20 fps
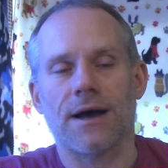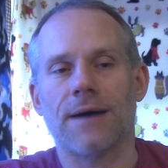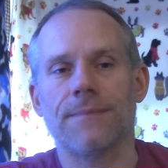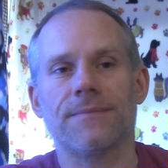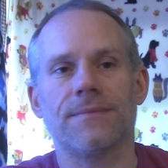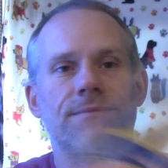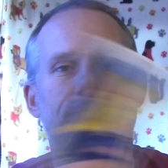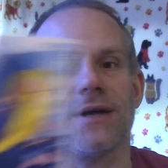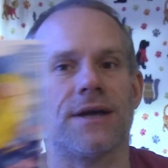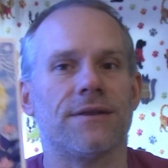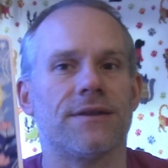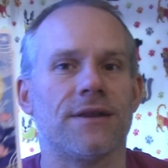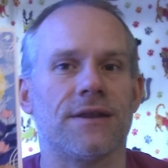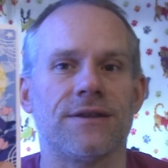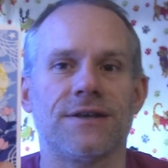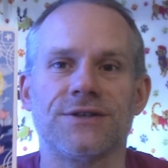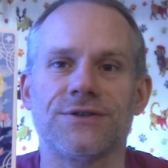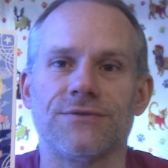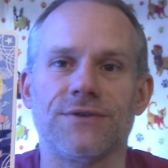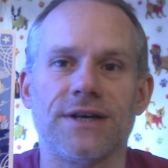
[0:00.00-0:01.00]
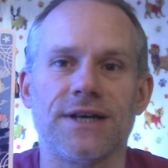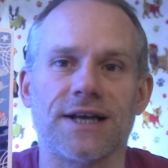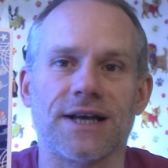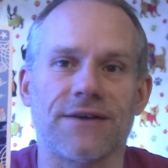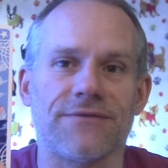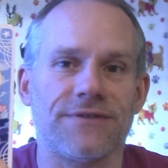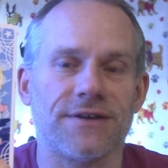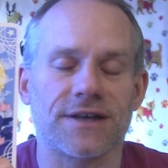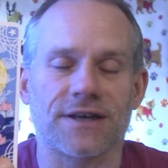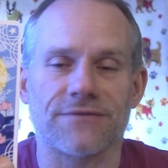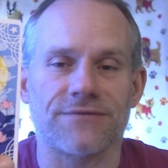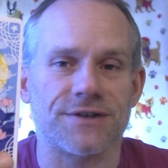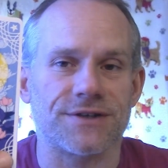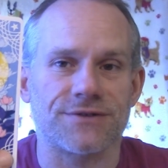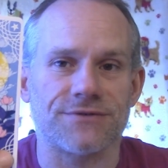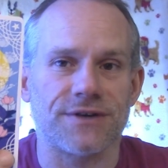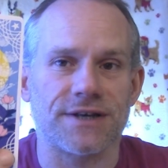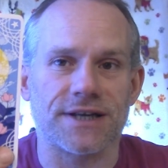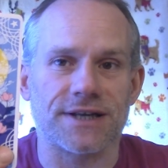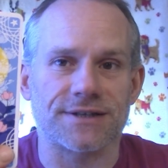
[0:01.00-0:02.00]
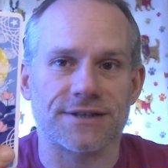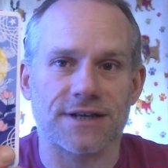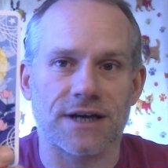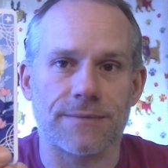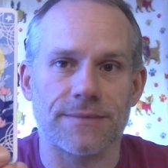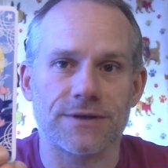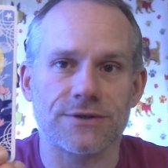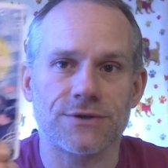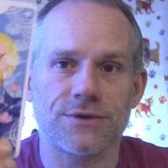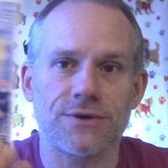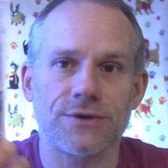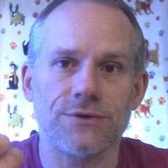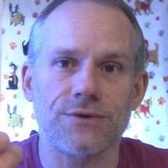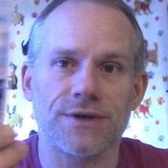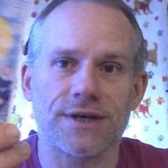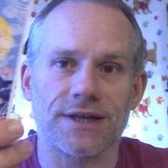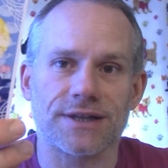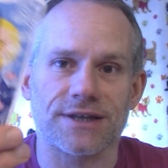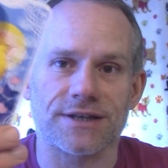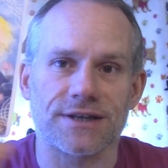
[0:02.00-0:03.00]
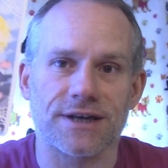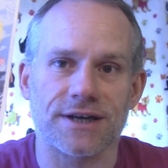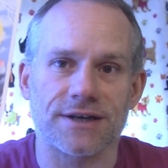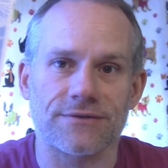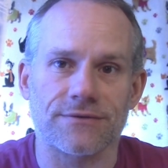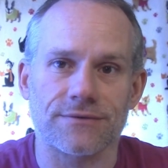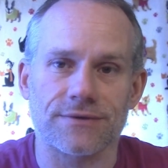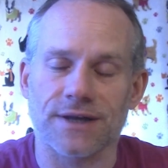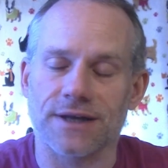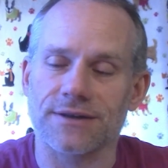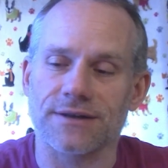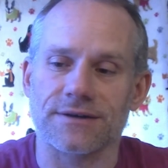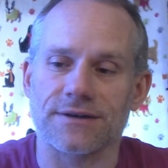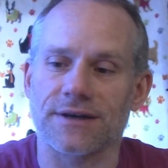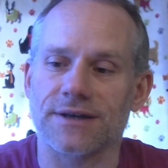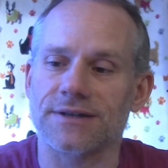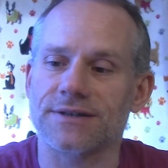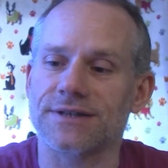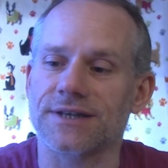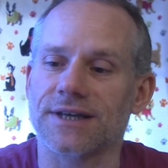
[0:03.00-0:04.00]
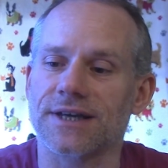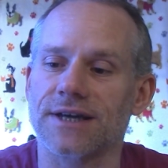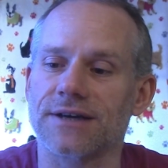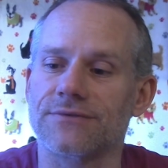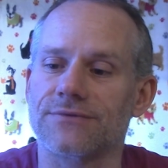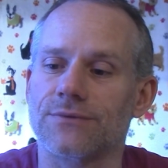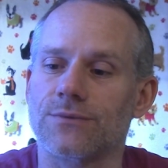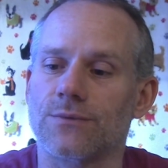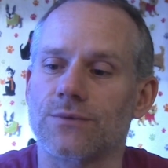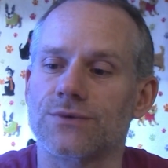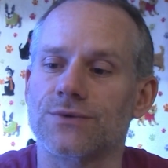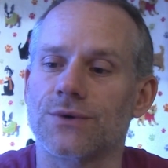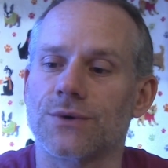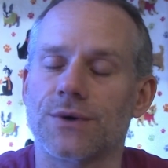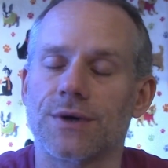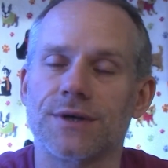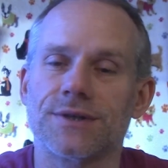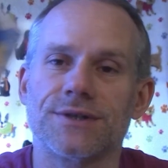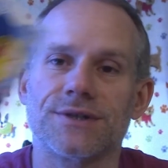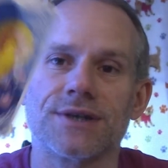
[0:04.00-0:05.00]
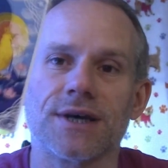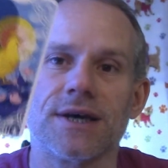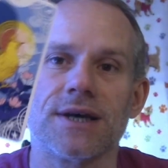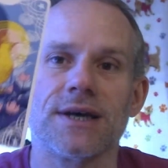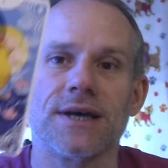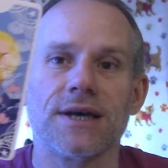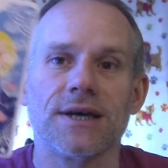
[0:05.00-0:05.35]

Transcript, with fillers: this reading, I feel like if this reading is coming to you, you get the Knight of... Not the Knight, it's the King of Swords.